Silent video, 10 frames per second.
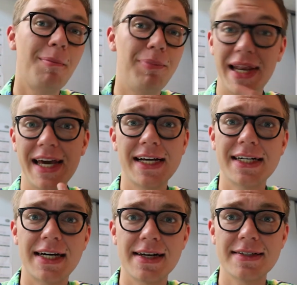blank
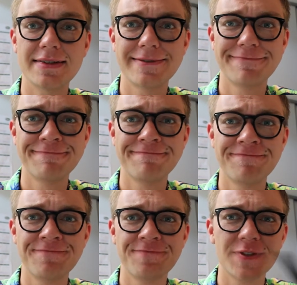eyes.
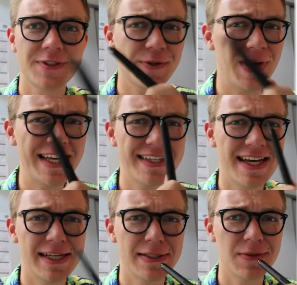So let's
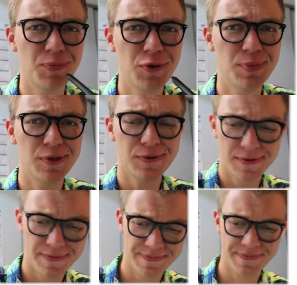add in some pupils.